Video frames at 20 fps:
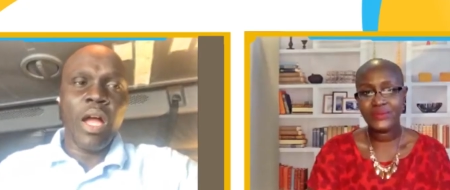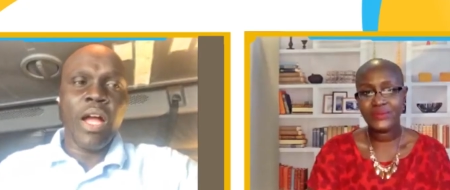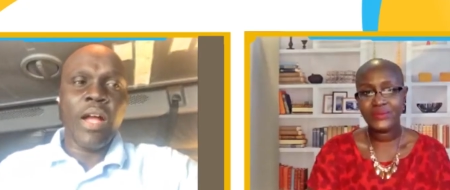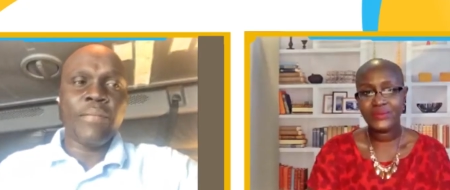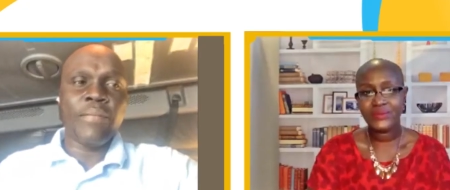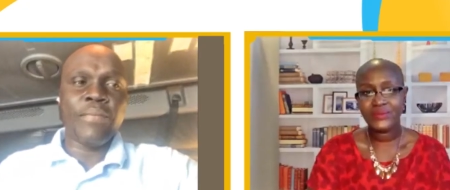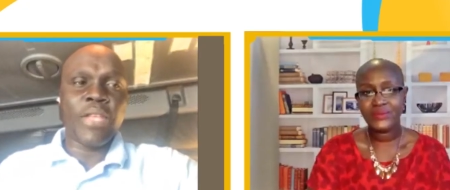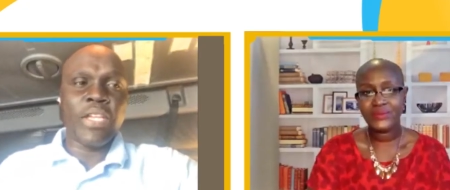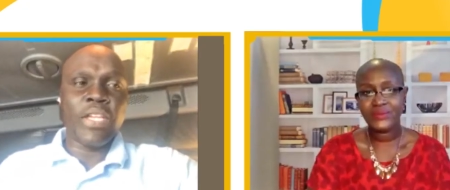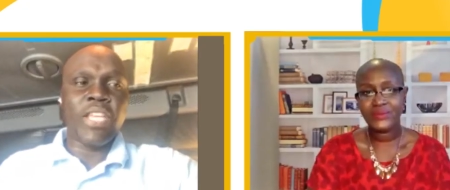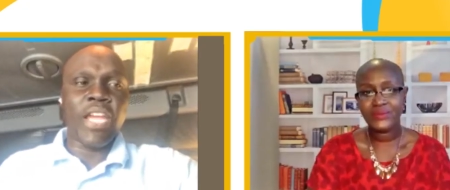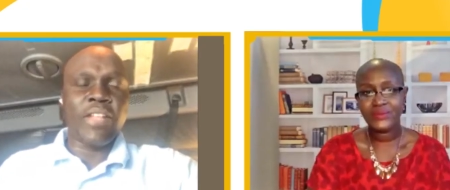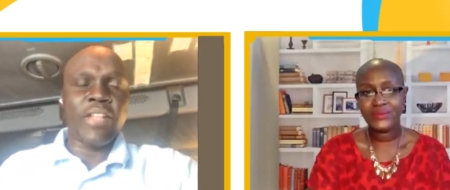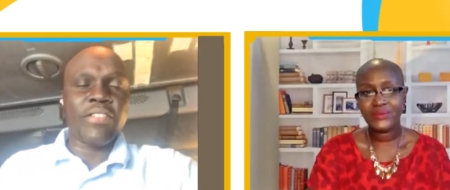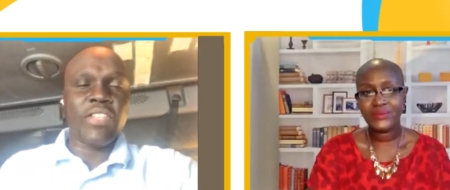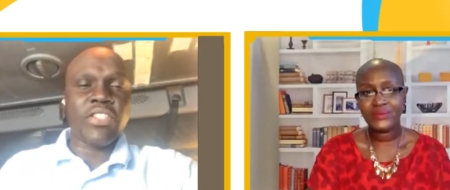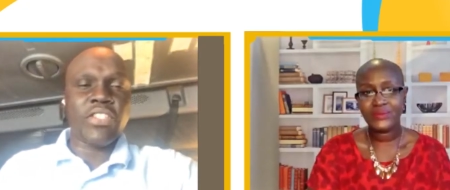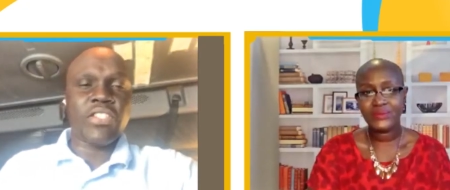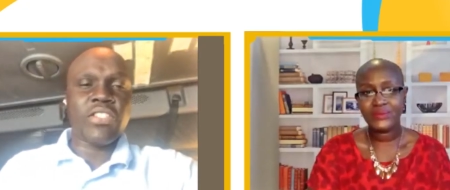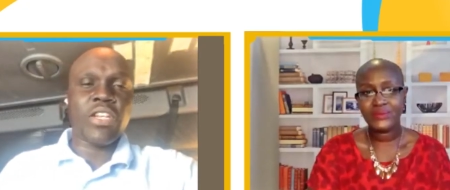Speaker 1: Uh,
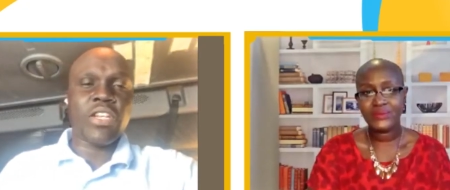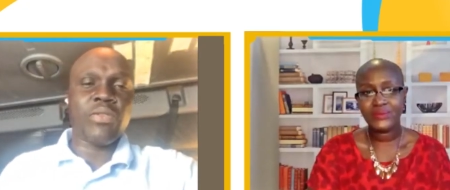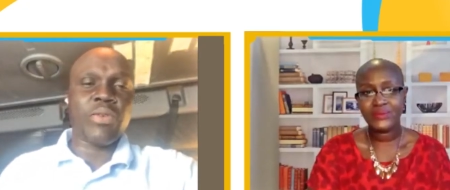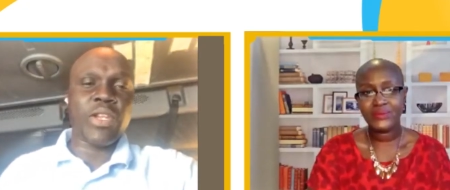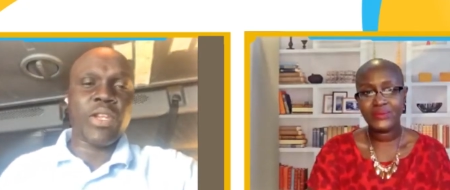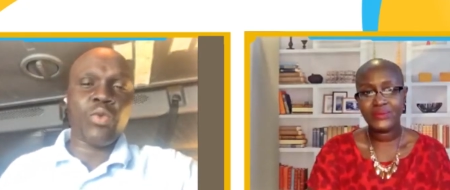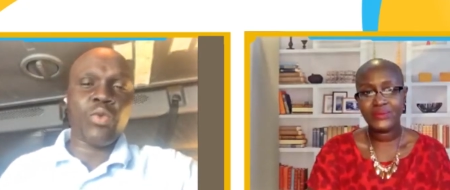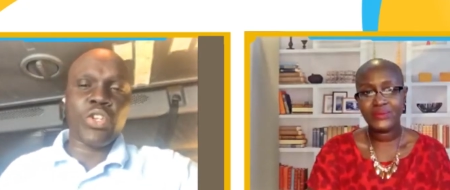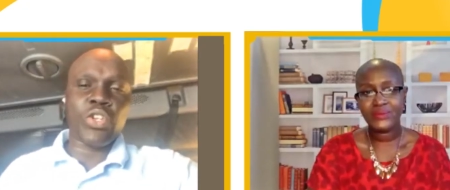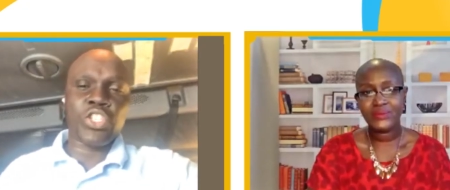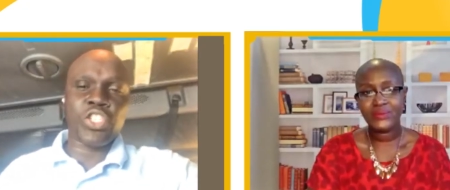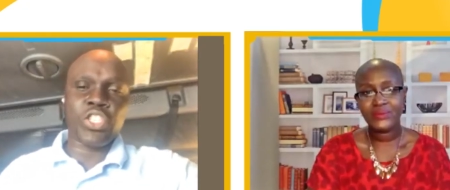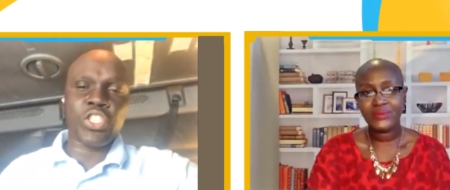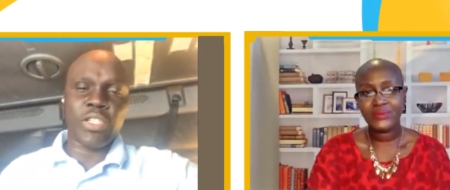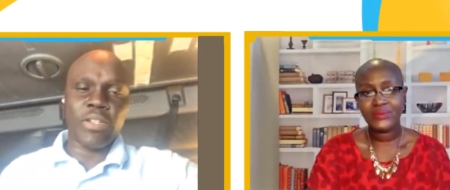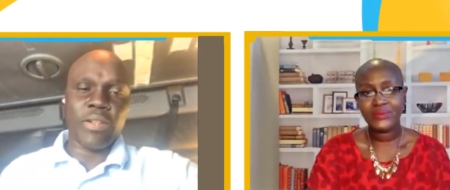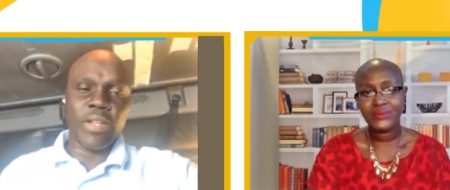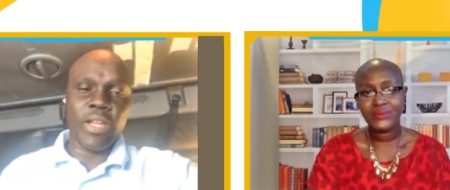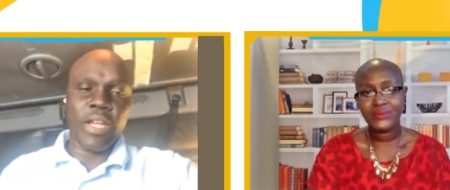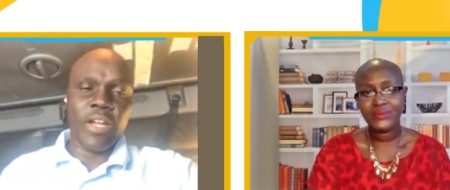yeah, this is a great
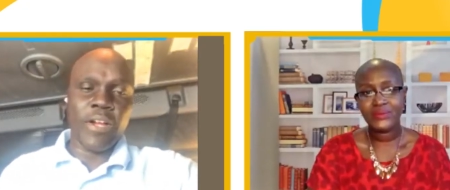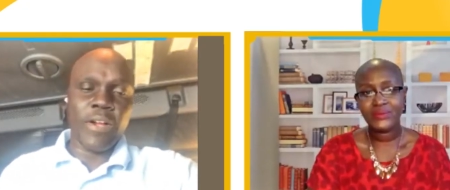question.